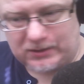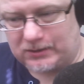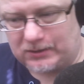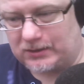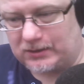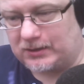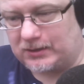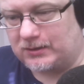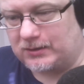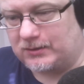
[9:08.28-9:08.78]

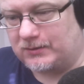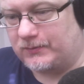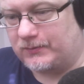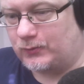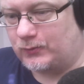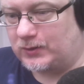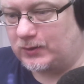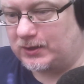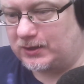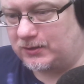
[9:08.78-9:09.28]
and
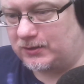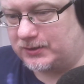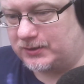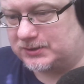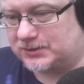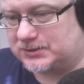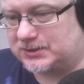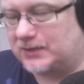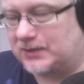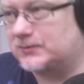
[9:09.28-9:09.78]
well,
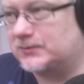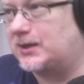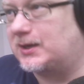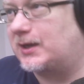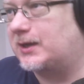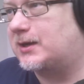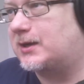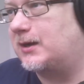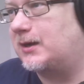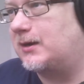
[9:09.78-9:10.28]
it sounds like